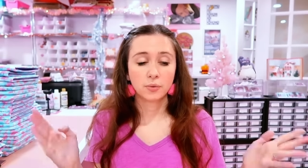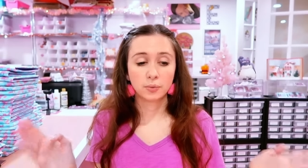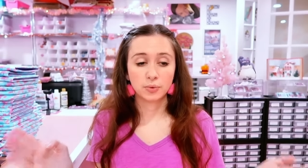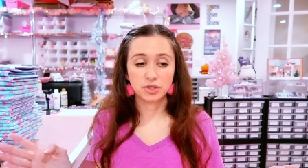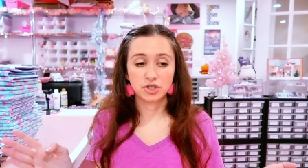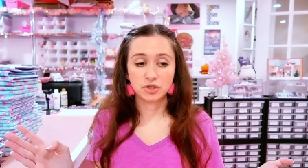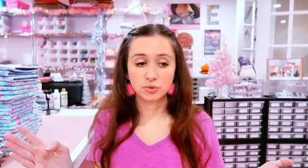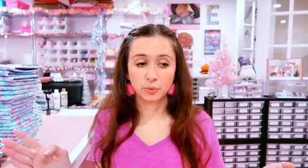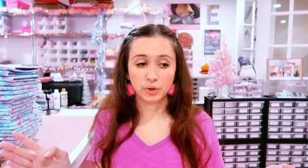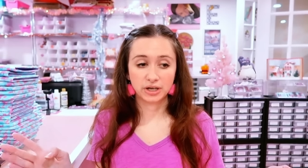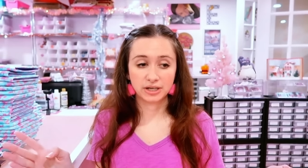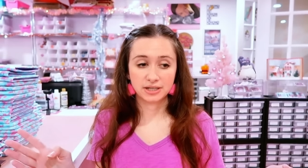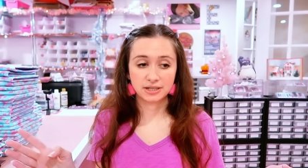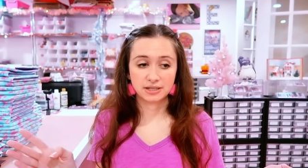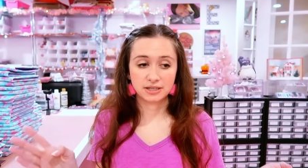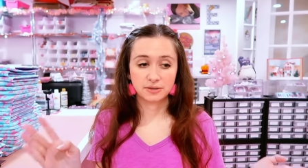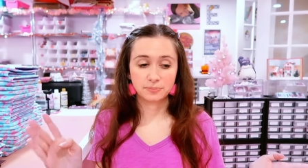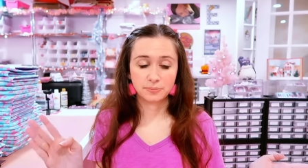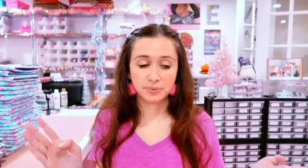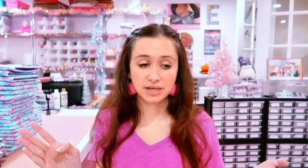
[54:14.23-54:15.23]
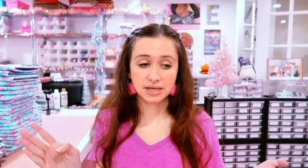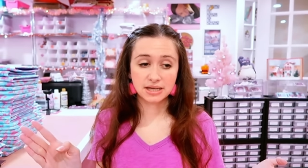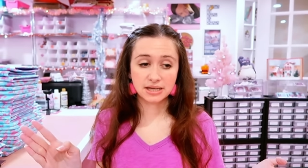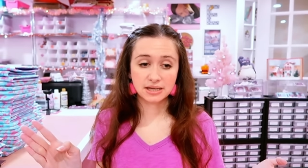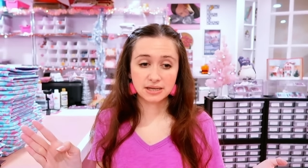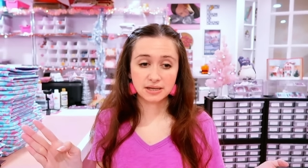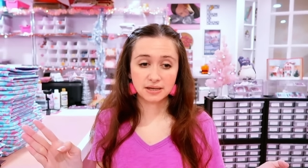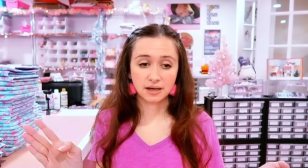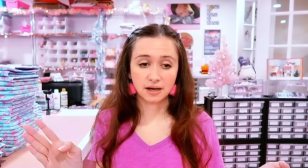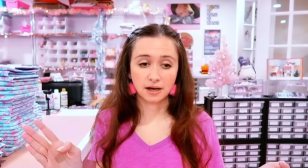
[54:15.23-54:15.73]
would you want it to
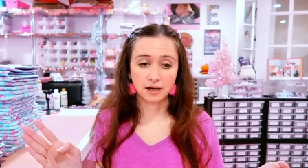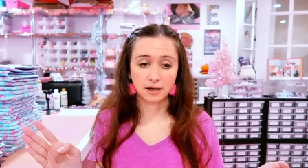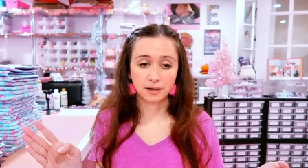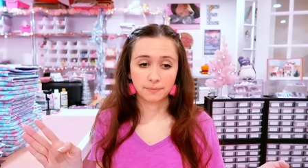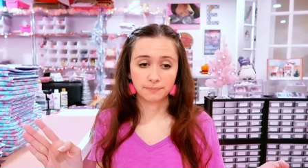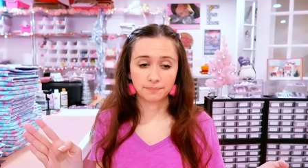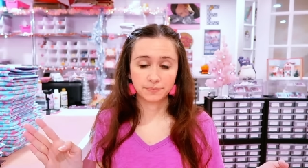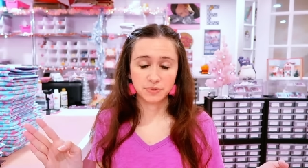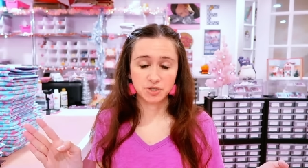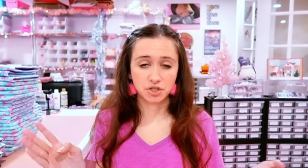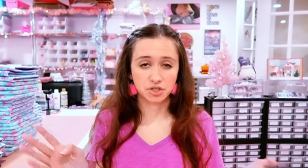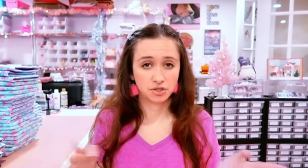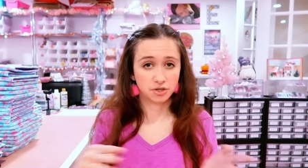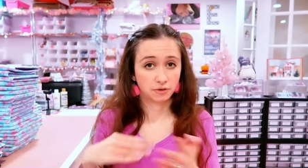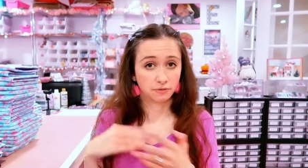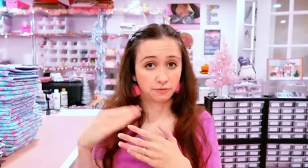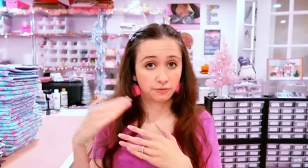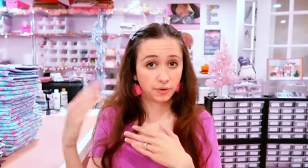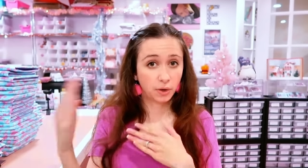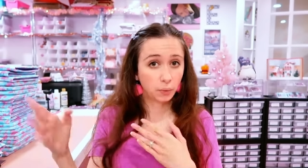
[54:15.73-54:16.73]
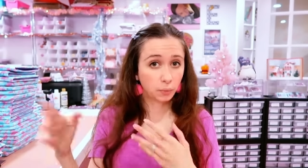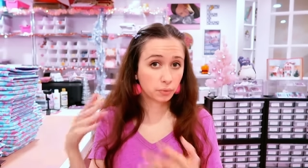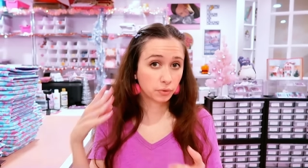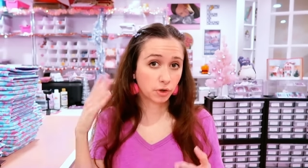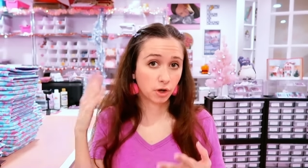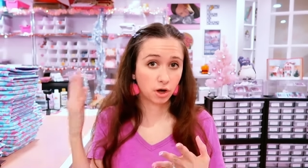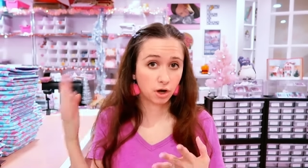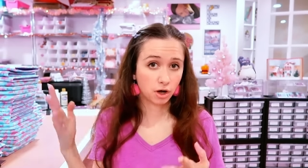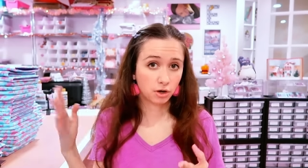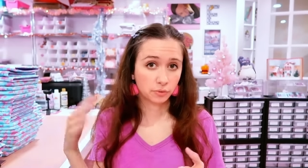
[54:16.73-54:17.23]
be um, just a phone
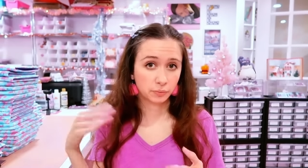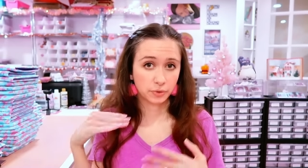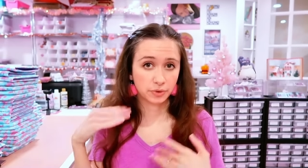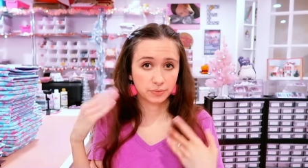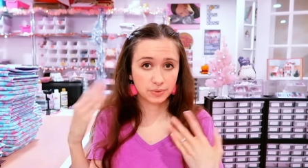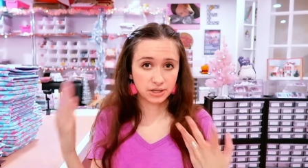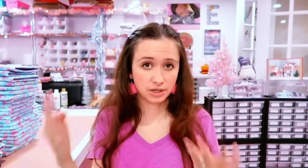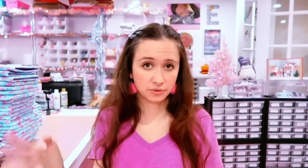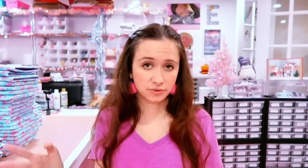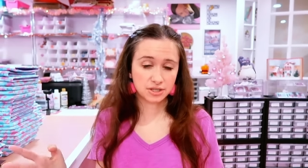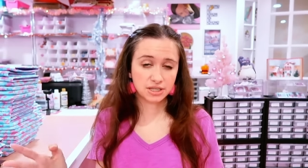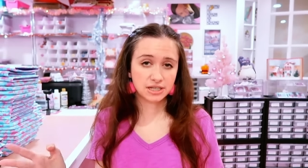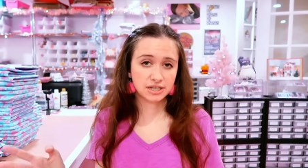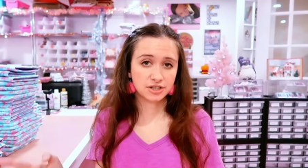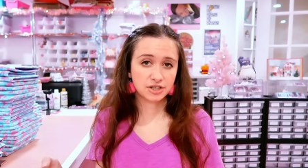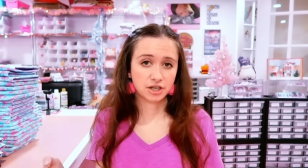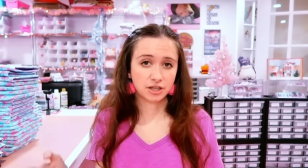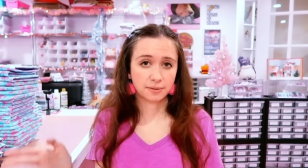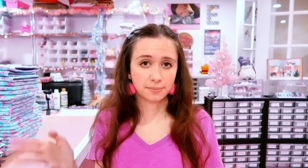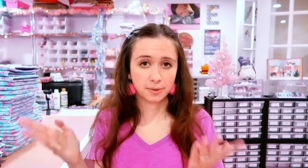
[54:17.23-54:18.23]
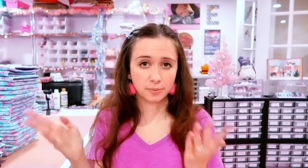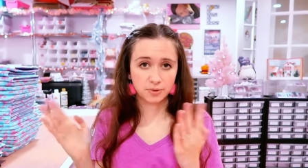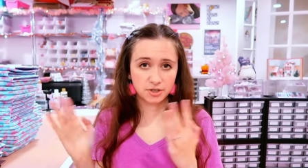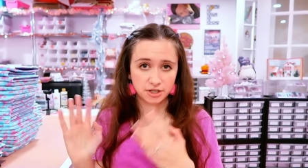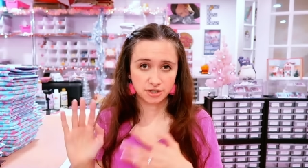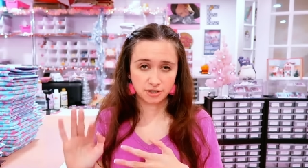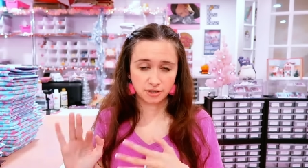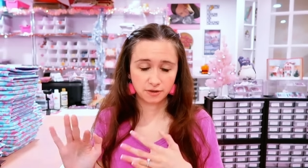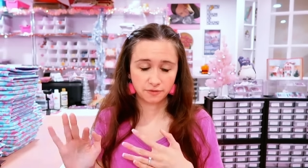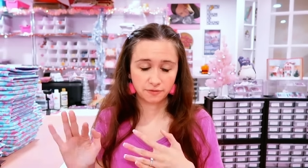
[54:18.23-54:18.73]
call where we don't see each other but we're
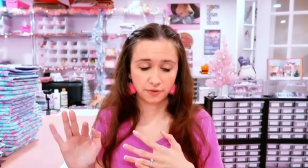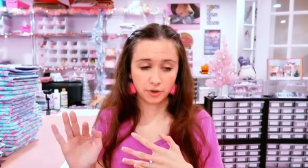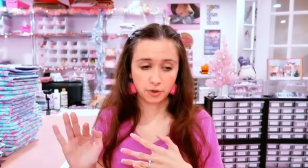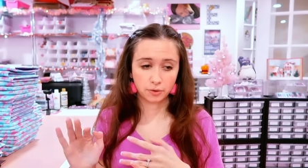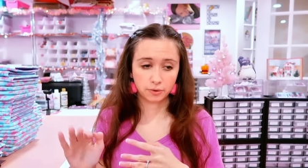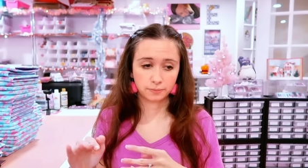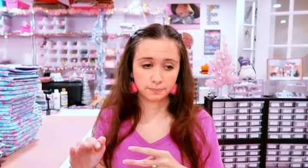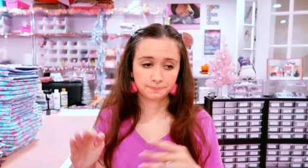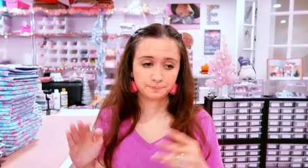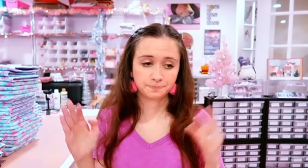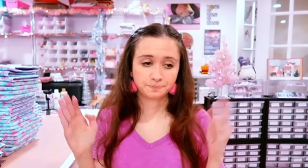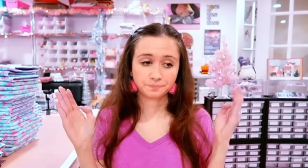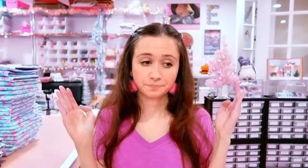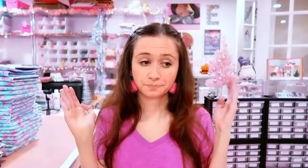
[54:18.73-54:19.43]
just on the phone?